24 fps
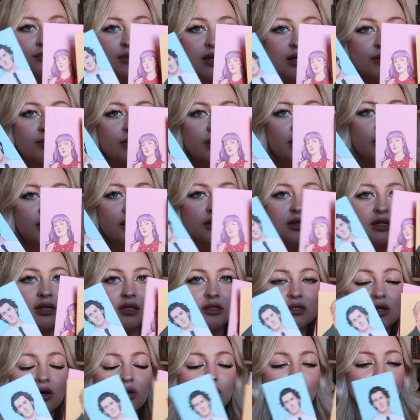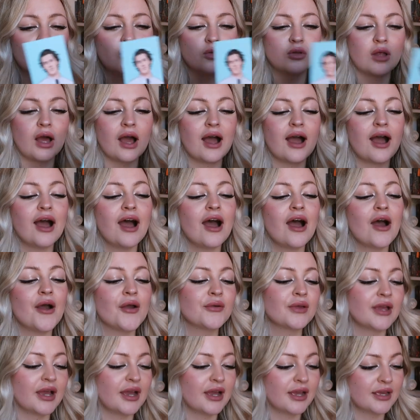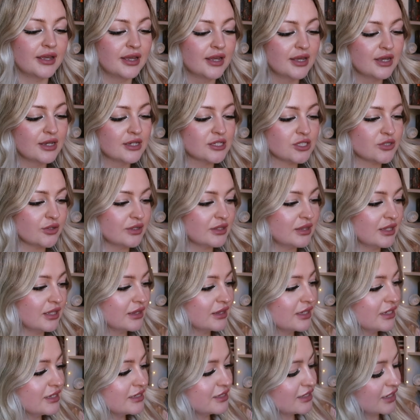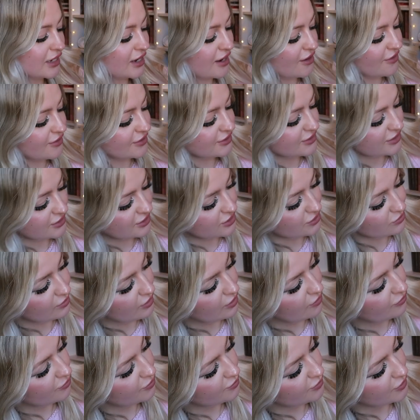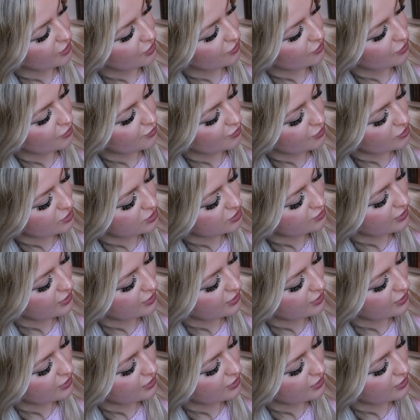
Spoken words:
Maybe these are all... Ah, okay. So I think these are characters as well from the other books